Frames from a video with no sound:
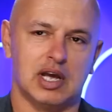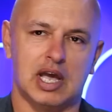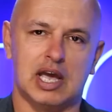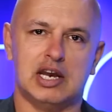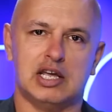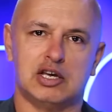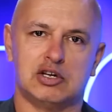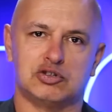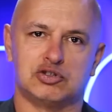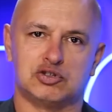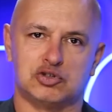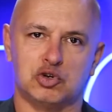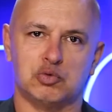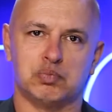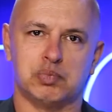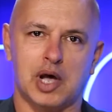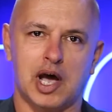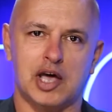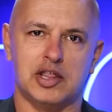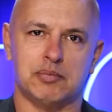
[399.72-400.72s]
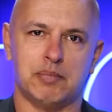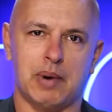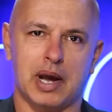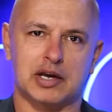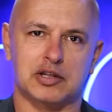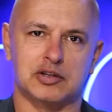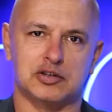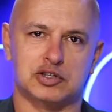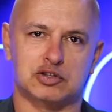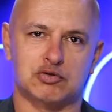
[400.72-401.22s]
And he could still play at the
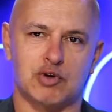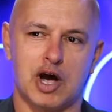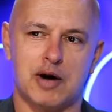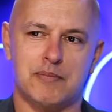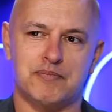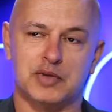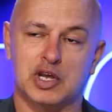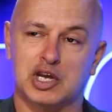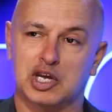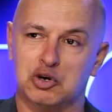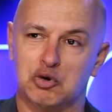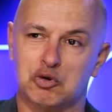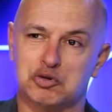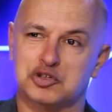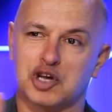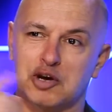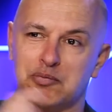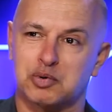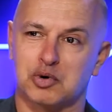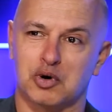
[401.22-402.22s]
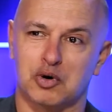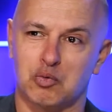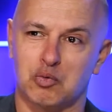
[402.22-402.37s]
back of the scrum. He also put